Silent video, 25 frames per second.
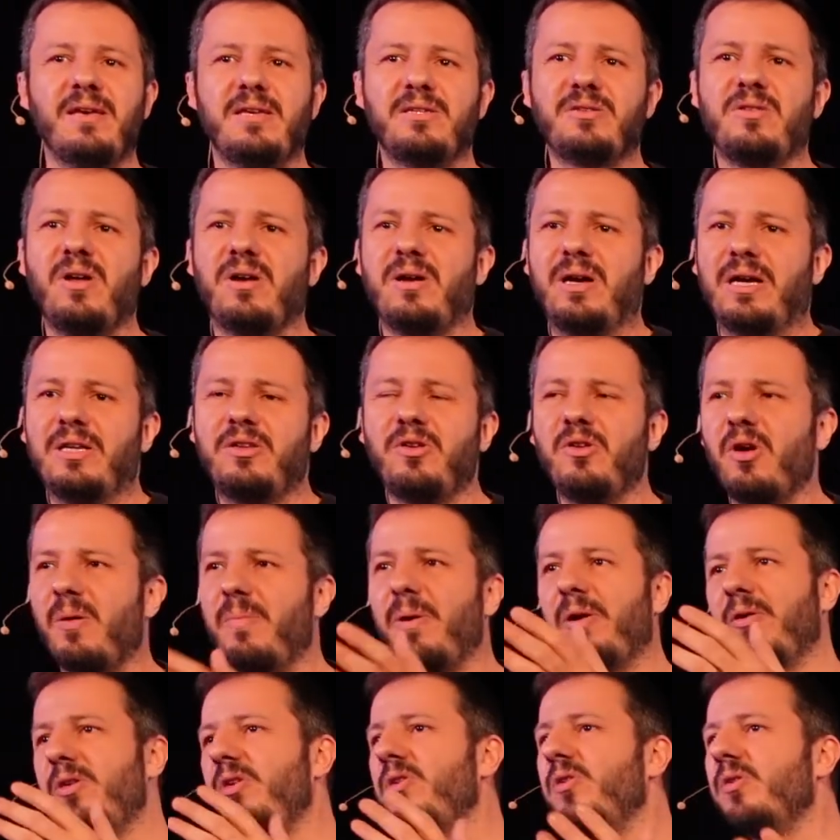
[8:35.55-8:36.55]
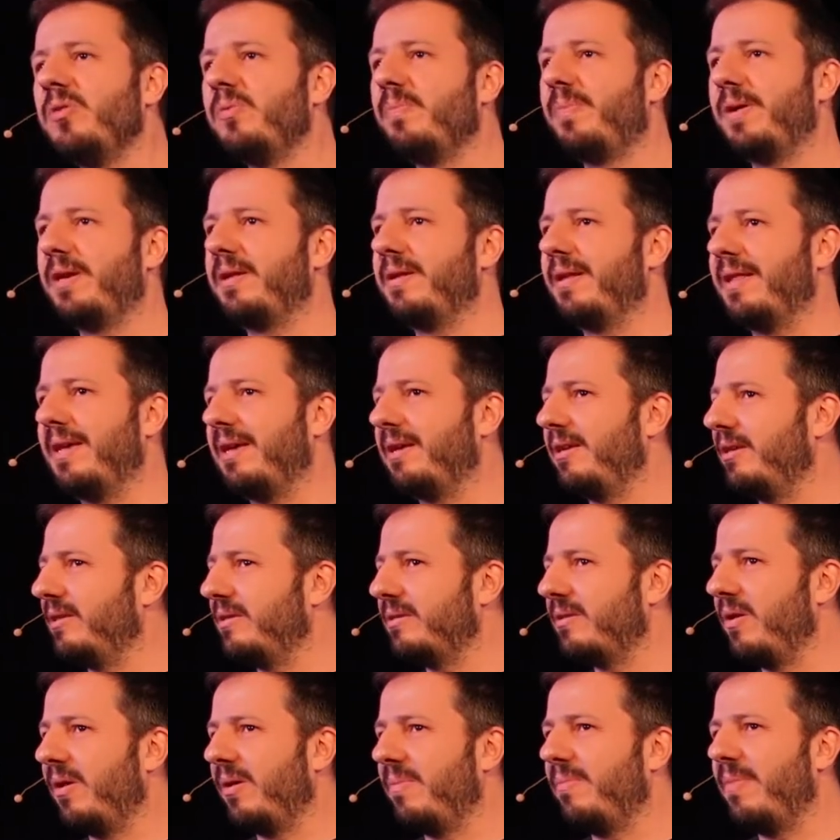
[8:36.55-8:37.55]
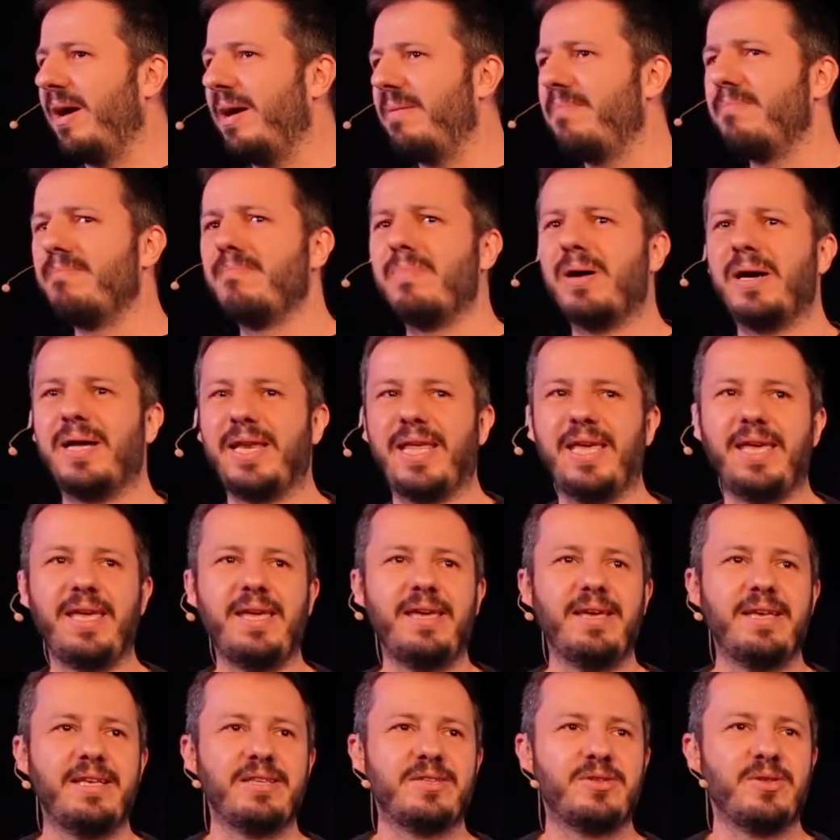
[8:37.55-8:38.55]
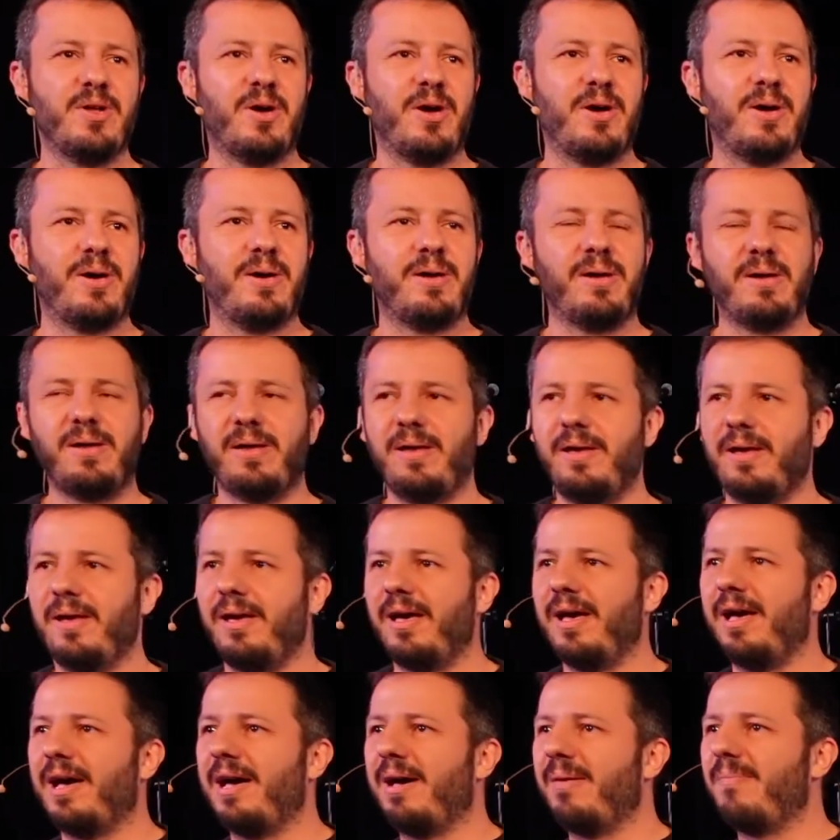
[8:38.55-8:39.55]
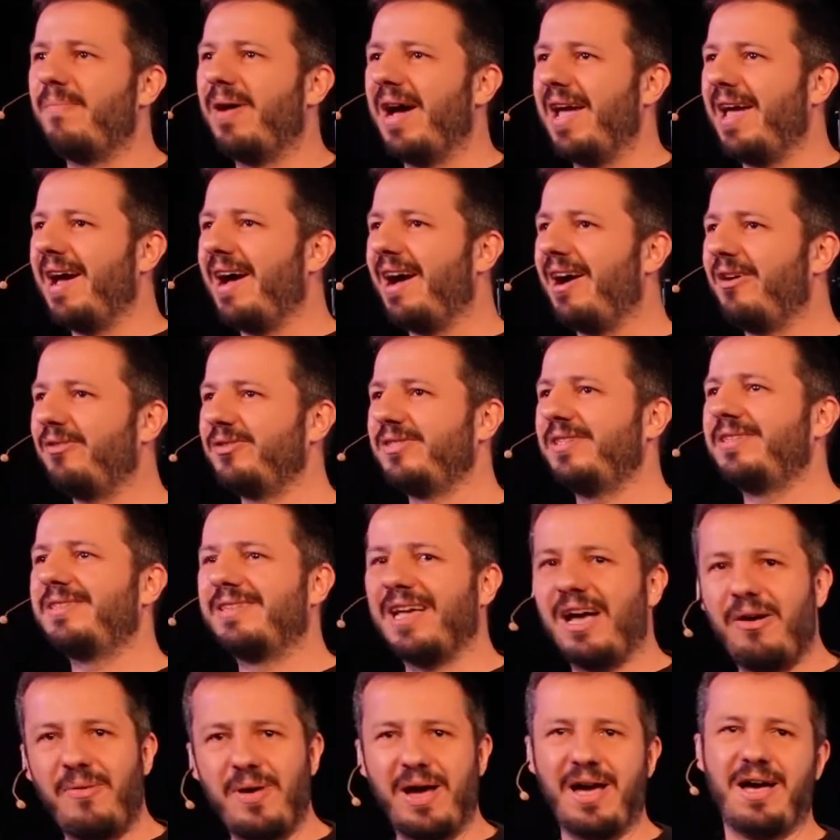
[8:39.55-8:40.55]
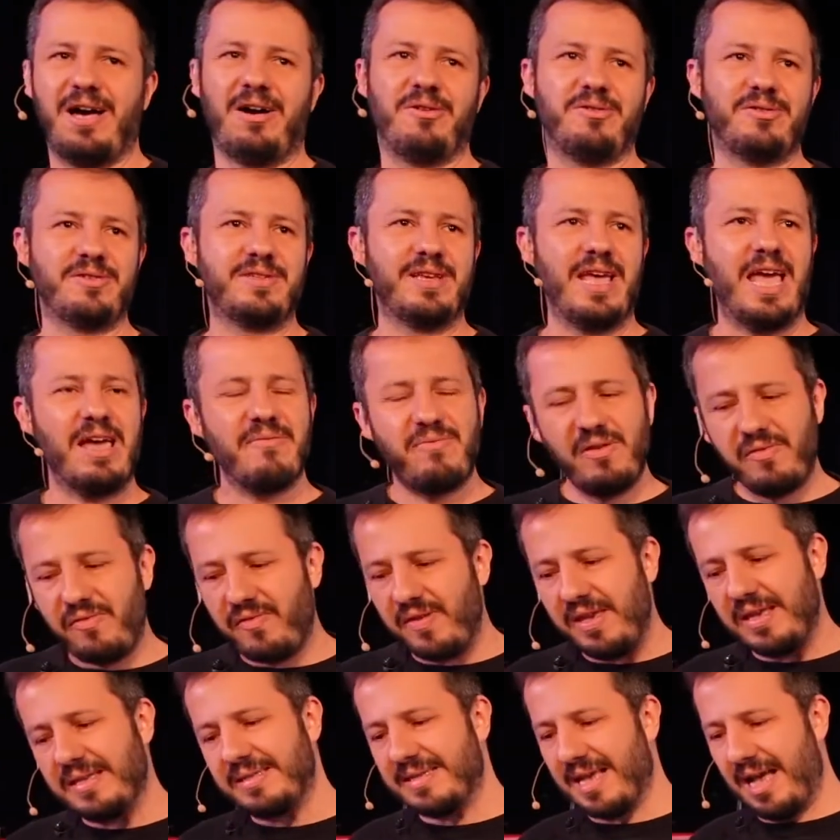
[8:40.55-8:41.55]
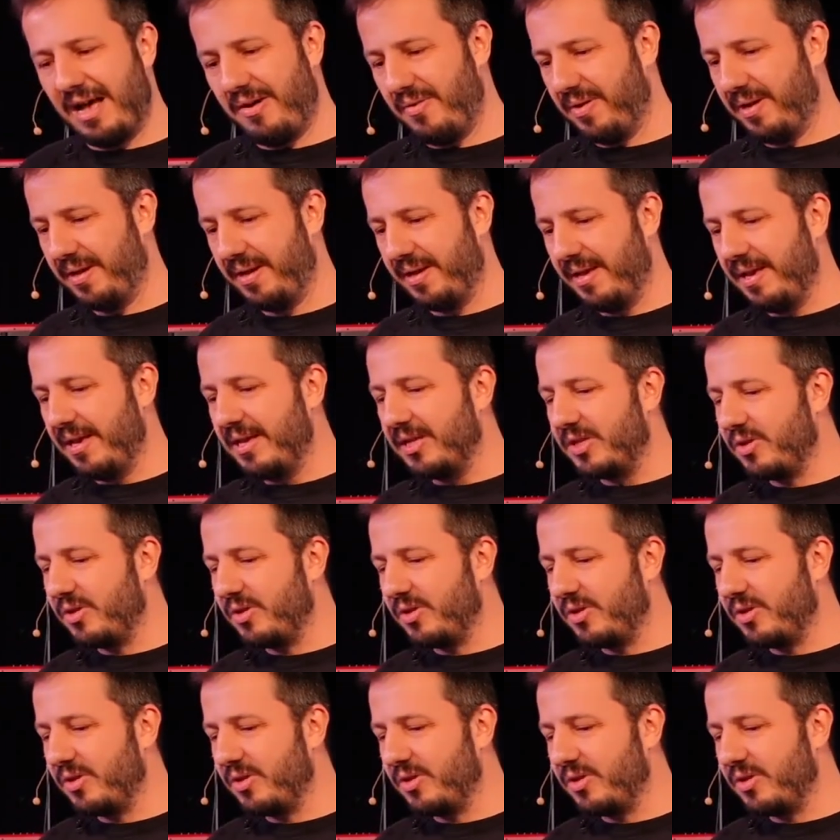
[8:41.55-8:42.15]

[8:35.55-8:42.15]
It's not, I don't know about you, but like, it's not my money, it's not my house, it's our house. Everything is our.